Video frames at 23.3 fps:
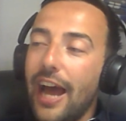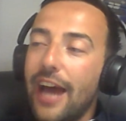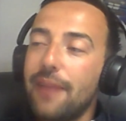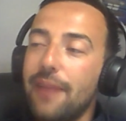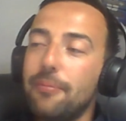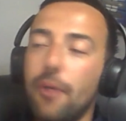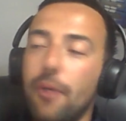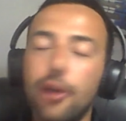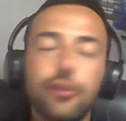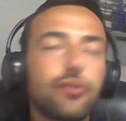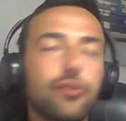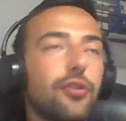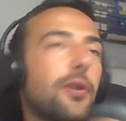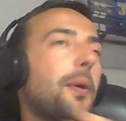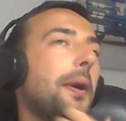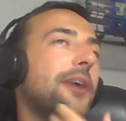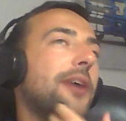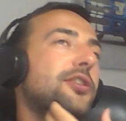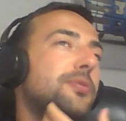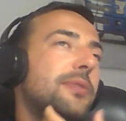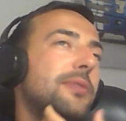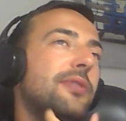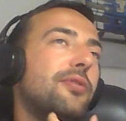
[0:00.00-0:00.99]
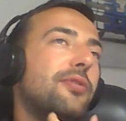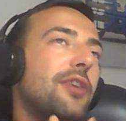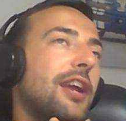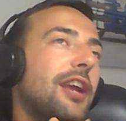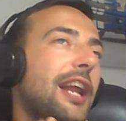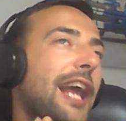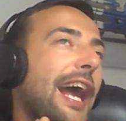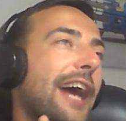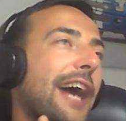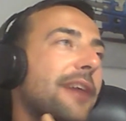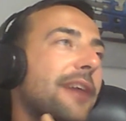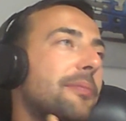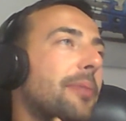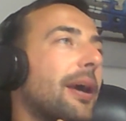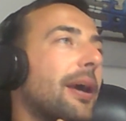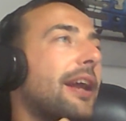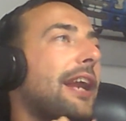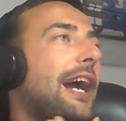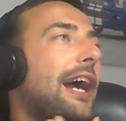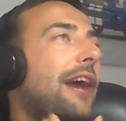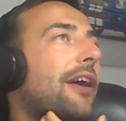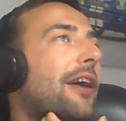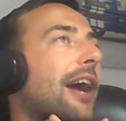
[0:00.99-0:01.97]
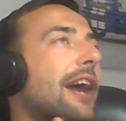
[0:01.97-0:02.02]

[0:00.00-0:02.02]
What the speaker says: and most requests we've really had by now,